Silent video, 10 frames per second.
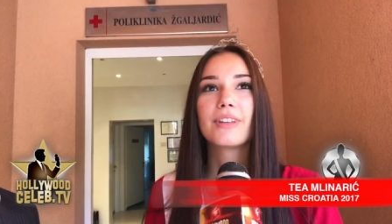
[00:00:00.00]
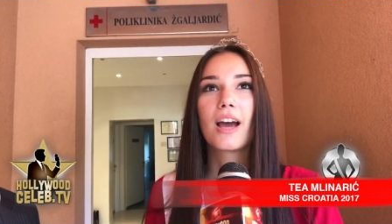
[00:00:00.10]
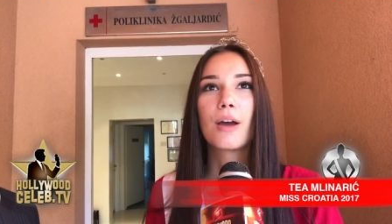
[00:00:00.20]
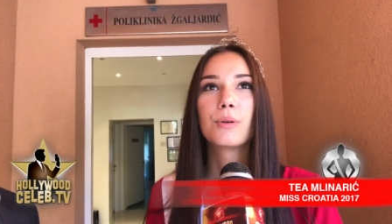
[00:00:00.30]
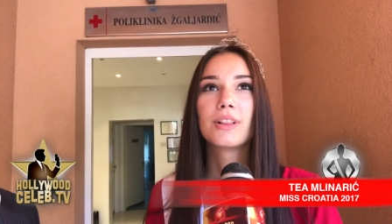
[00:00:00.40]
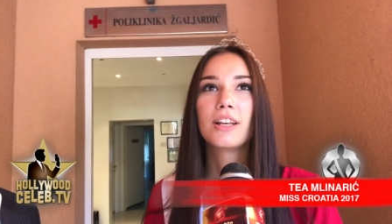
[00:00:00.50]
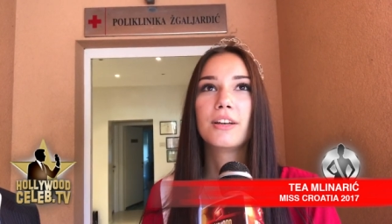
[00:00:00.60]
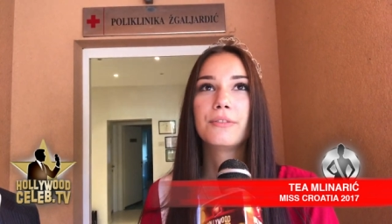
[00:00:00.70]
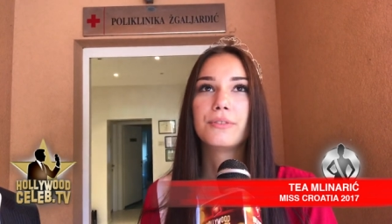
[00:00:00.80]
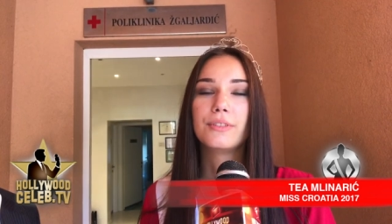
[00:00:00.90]
I would
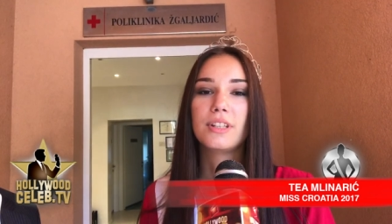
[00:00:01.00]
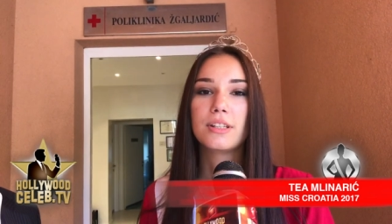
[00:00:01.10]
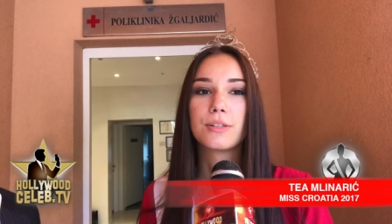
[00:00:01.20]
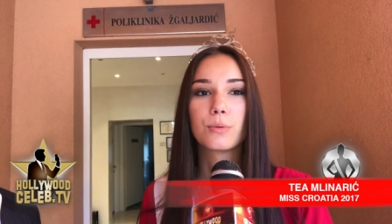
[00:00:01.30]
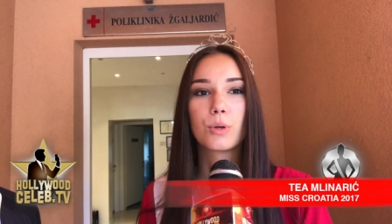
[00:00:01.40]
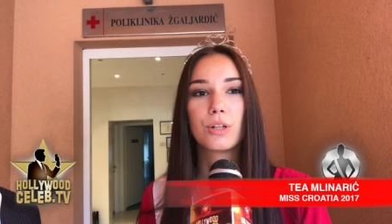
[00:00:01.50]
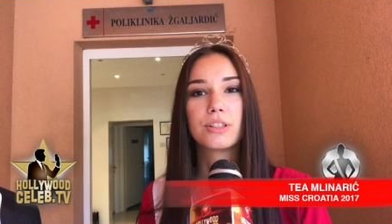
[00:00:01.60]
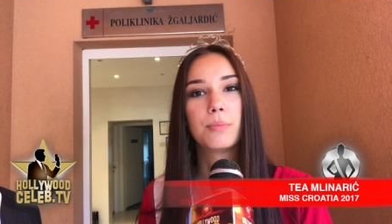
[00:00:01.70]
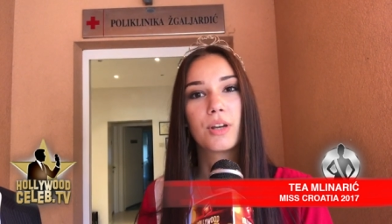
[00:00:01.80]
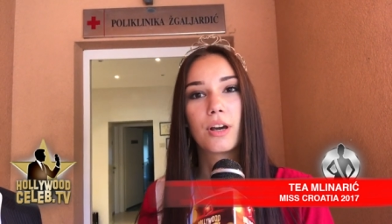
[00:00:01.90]
love this
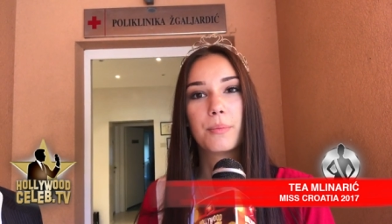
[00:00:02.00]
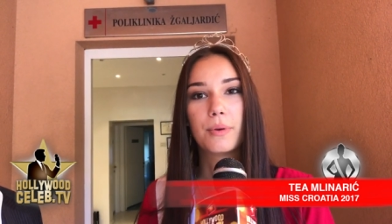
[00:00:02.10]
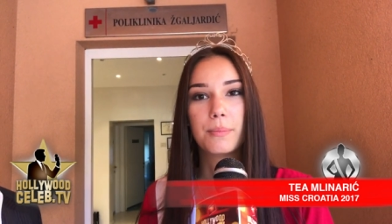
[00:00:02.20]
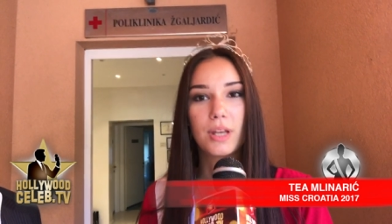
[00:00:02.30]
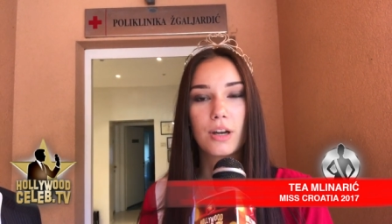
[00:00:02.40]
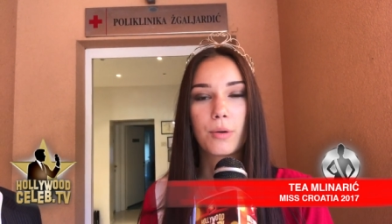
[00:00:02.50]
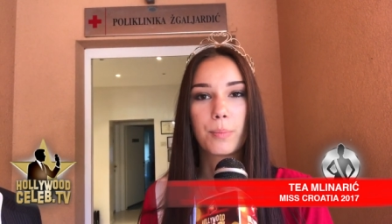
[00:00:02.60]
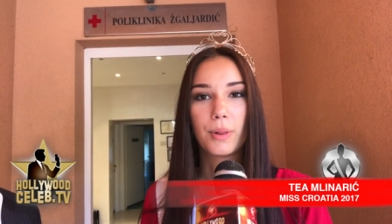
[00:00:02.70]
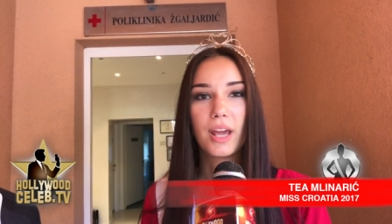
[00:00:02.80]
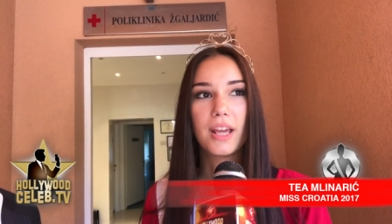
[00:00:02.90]
world to become a better
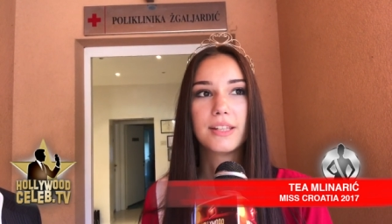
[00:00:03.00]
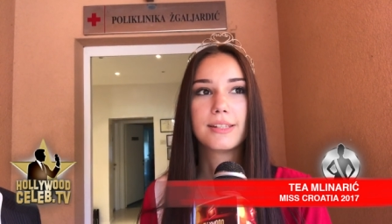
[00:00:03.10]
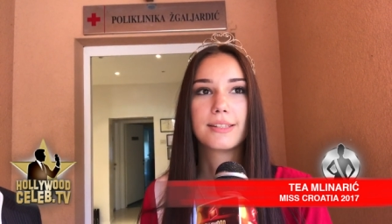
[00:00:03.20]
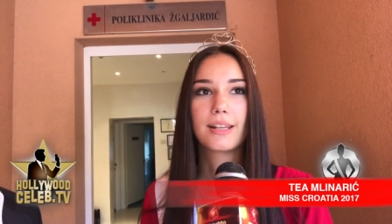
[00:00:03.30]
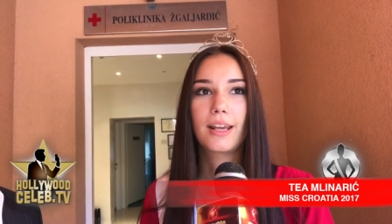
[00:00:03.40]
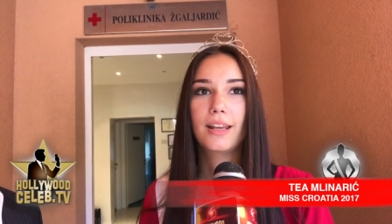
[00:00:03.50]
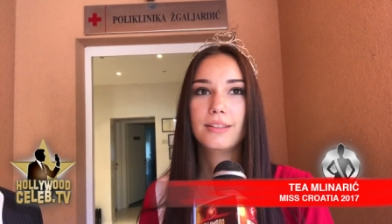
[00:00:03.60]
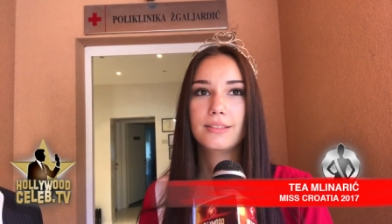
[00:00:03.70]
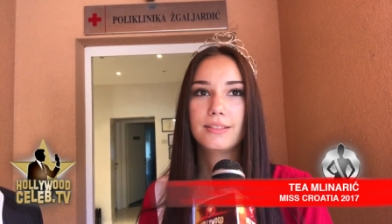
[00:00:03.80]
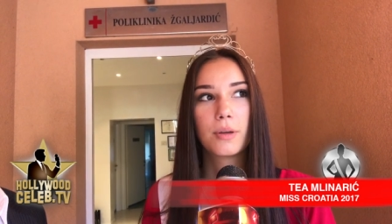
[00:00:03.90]
place,
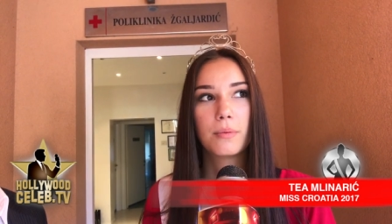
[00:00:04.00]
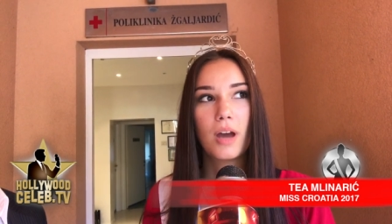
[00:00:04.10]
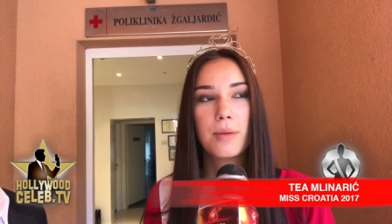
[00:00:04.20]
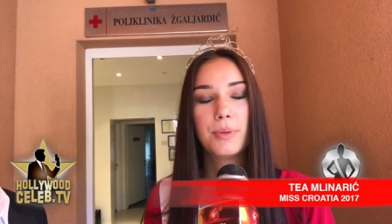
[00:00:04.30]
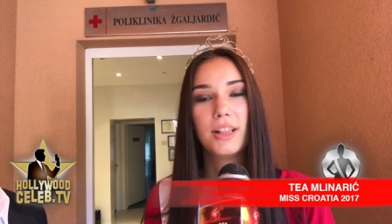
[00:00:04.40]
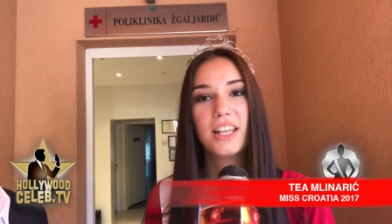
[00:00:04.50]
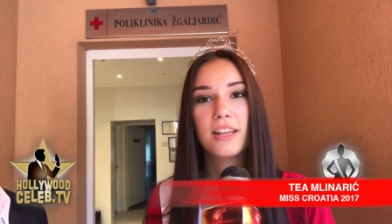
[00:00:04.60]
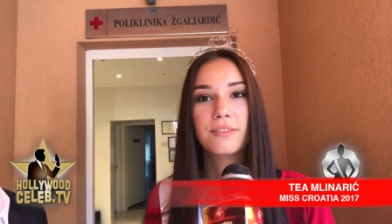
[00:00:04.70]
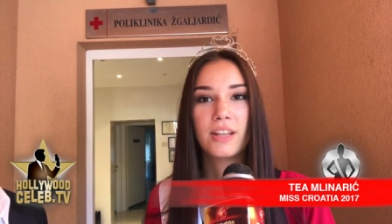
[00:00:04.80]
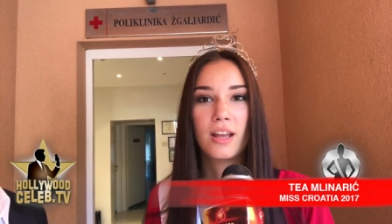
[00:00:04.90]
and I
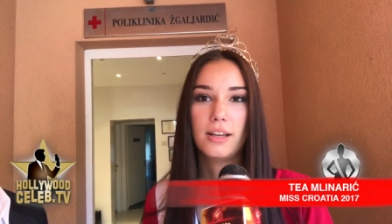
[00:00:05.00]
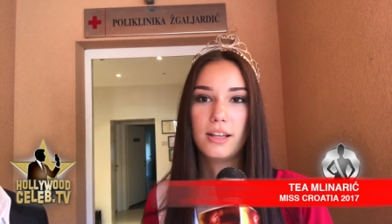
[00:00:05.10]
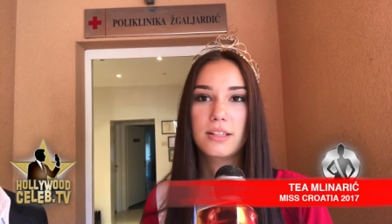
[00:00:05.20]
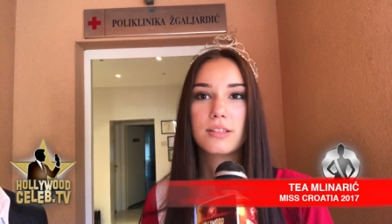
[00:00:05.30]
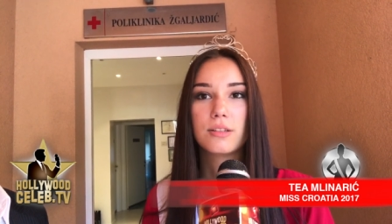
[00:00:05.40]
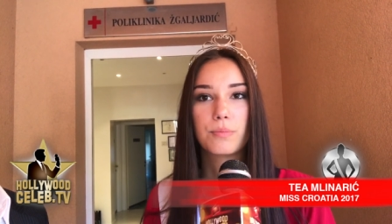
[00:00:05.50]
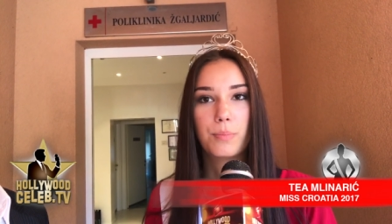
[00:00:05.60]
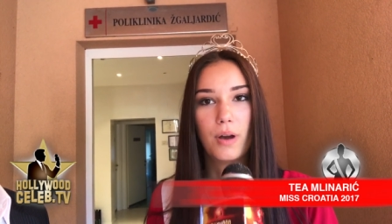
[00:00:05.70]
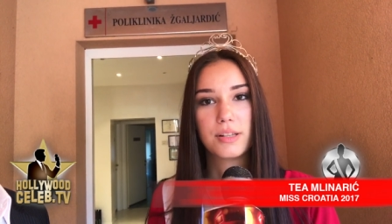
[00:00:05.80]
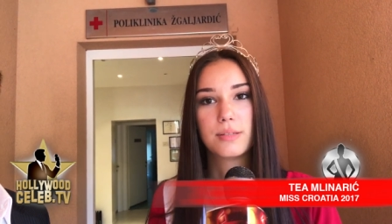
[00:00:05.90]
believe that is
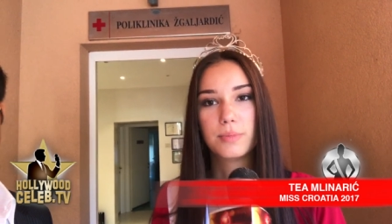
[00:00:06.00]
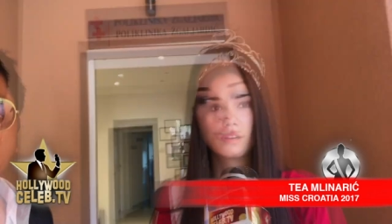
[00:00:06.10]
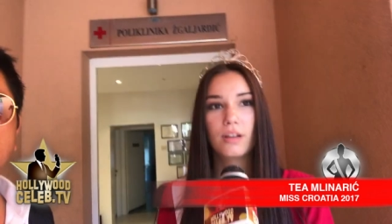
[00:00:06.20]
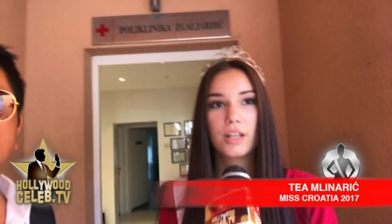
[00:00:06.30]
possible.